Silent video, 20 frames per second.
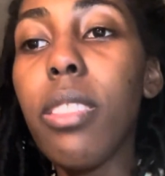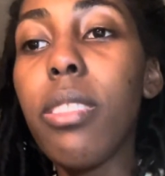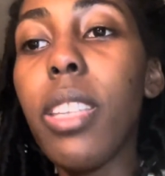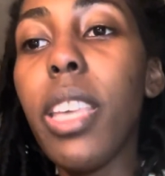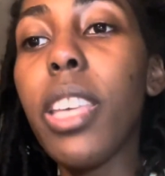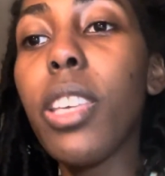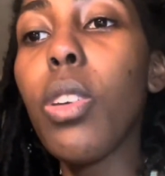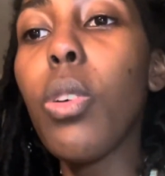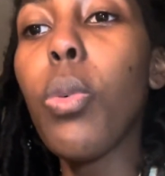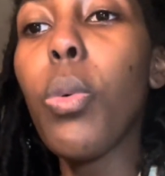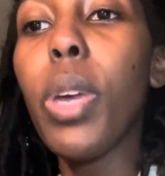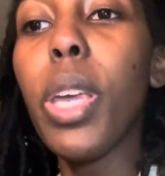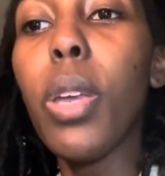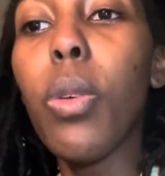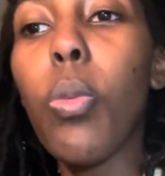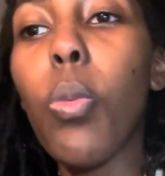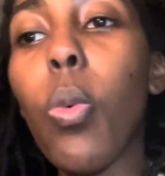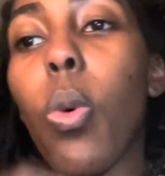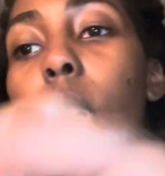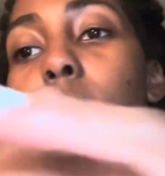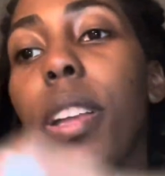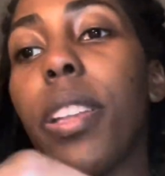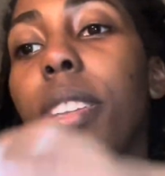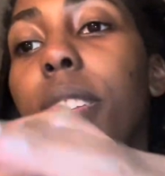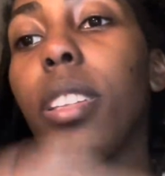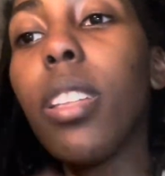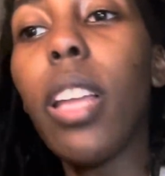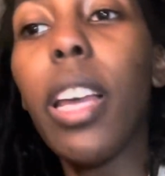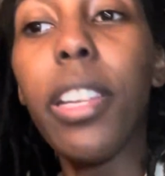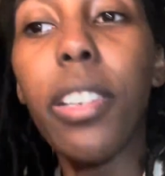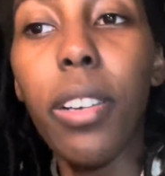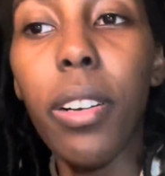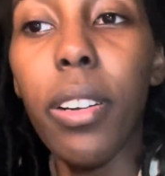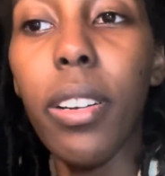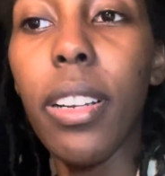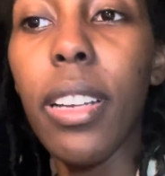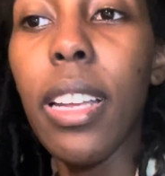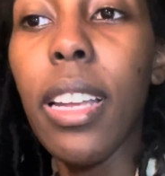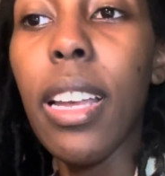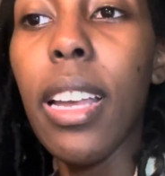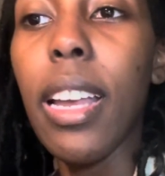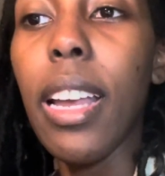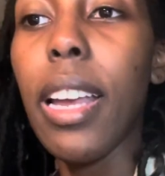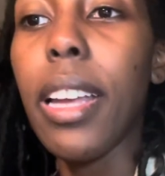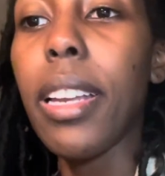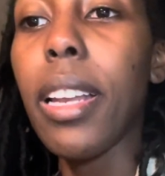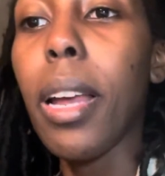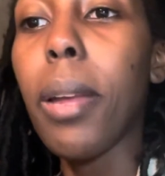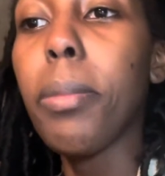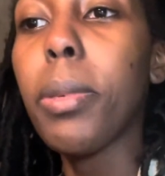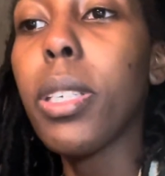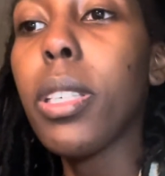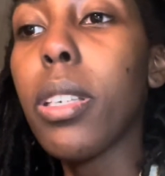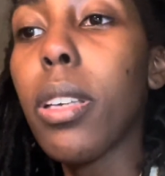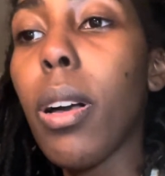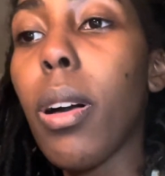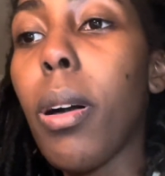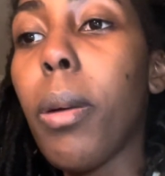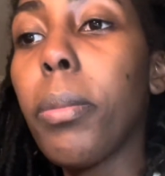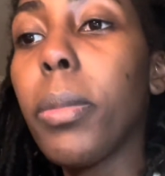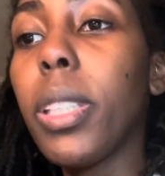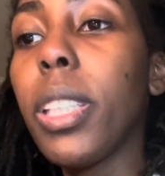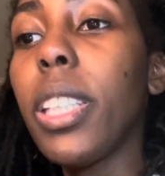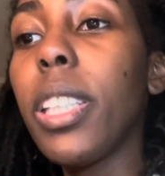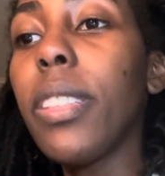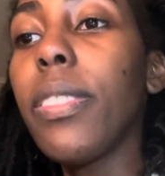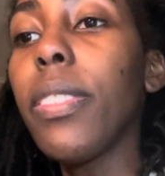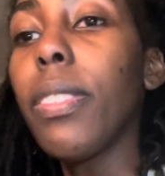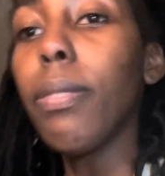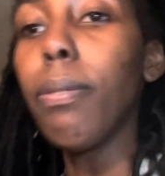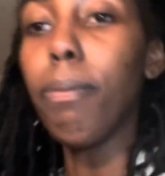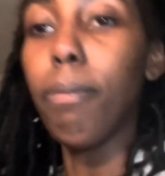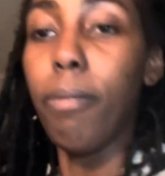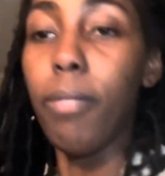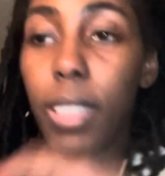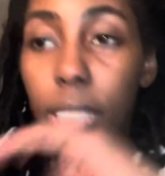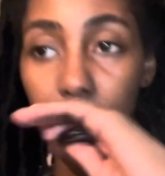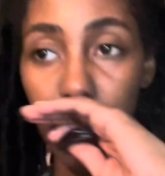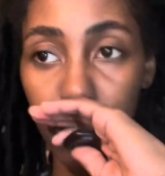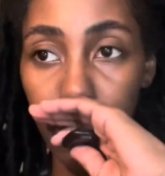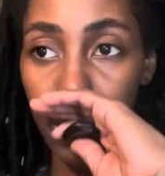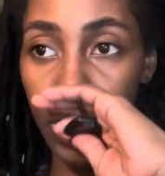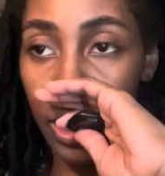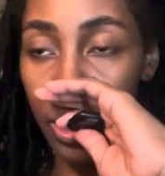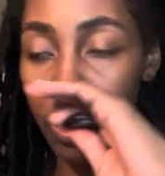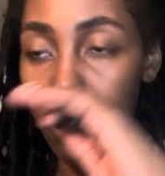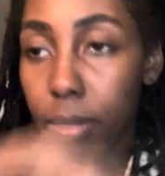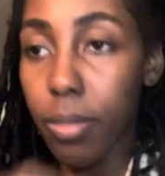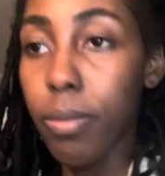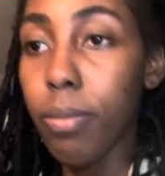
Take away one letter and I become even.